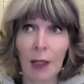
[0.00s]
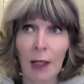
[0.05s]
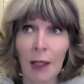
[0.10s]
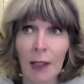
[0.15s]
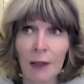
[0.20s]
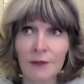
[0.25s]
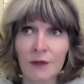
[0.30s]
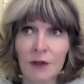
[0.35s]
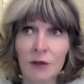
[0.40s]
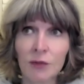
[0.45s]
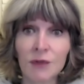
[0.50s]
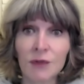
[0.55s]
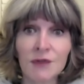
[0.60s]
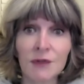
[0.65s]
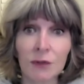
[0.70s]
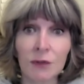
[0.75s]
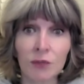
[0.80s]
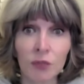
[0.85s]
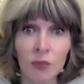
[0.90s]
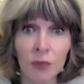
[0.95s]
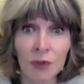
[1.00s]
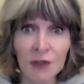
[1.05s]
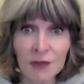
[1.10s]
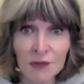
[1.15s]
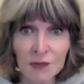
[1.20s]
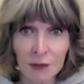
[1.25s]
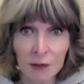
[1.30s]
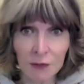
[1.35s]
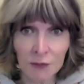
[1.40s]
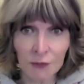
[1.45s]
and there is a
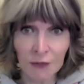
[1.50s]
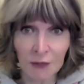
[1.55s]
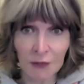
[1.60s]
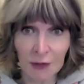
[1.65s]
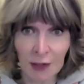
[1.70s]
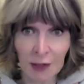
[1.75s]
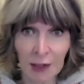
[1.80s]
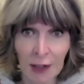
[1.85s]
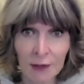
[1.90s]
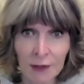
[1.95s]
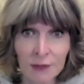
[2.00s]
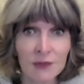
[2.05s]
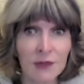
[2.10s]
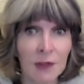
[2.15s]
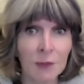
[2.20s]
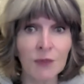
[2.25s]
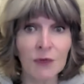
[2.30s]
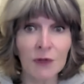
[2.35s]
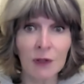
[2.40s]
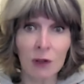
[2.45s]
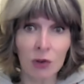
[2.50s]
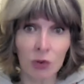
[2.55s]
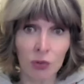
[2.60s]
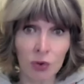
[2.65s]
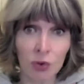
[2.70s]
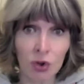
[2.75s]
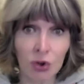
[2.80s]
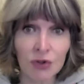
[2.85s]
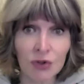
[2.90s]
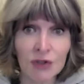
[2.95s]
reason for that, something
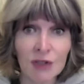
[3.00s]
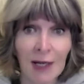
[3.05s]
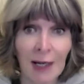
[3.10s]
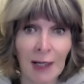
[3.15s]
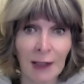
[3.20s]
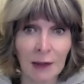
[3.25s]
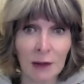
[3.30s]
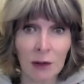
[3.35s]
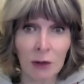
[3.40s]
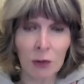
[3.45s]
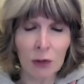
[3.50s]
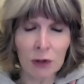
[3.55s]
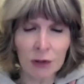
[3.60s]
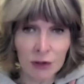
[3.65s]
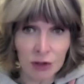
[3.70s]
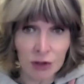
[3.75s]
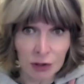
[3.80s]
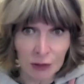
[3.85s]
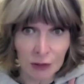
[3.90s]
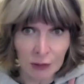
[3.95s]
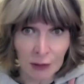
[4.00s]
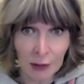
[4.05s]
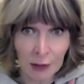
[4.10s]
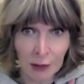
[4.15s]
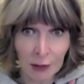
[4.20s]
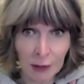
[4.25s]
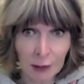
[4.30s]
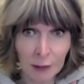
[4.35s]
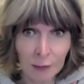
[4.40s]
you're not acknowledging,